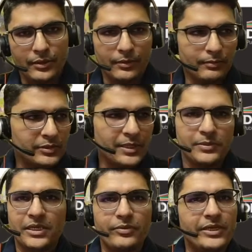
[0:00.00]

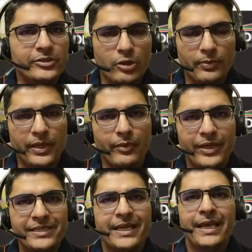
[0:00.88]
subject wise, topic
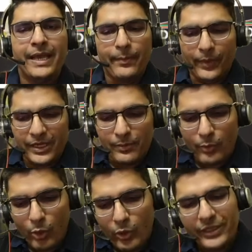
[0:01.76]
wise, but
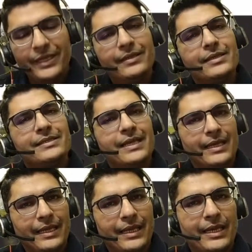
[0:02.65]
more than the
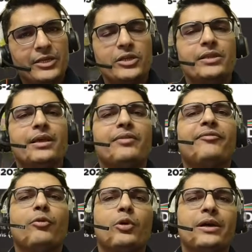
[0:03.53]
segregation, their
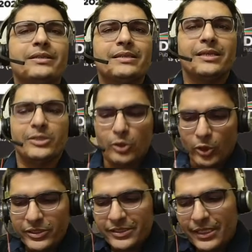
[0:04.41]
focus is
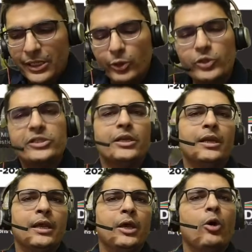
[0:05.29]
on
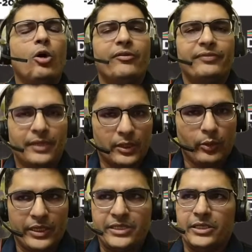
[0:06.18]
solution of the
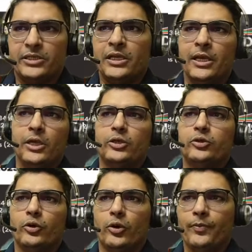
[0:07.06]
questions.
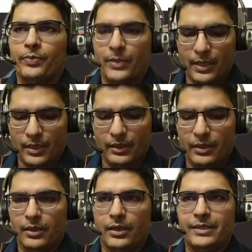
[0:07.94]
So
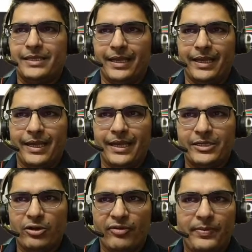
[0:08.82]
the
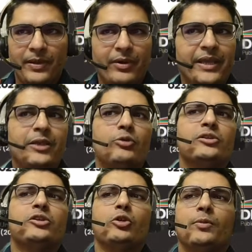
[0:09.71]
segregation of PYQs
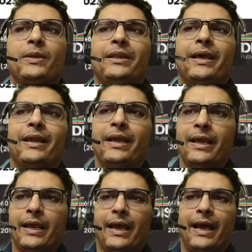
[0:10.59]
should be there
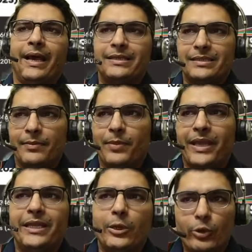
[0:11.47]
as
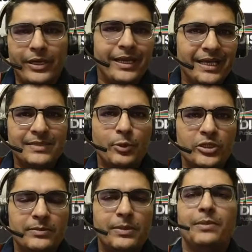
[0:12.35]
minutely as
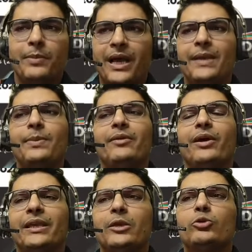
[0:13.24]
possible. My
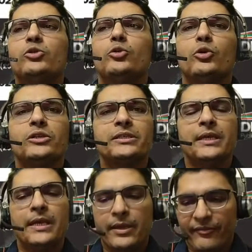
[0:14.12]
PYQ source
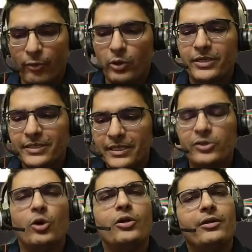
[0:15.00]
focuses
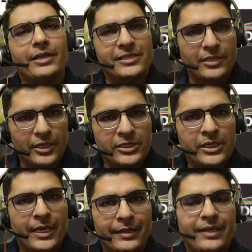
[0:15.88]
on research,
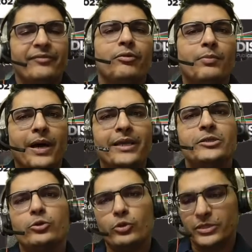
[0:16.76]
and therefore my
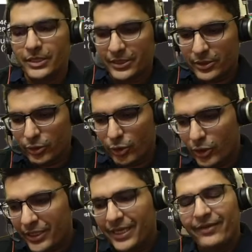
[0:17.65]
source does
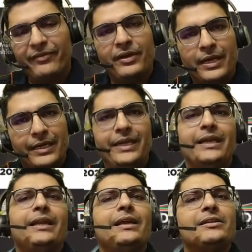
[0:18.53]
not give
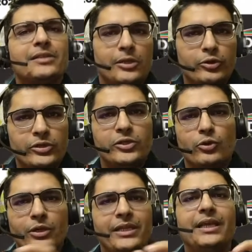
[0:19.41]
detailed solutions.
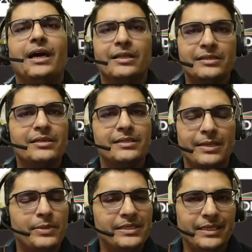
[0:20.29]
Only the answers A,
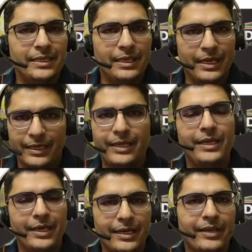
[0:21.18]
B, C, and
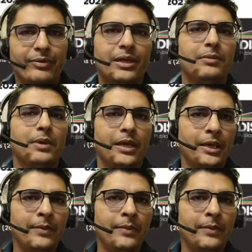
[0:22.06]
D are given in my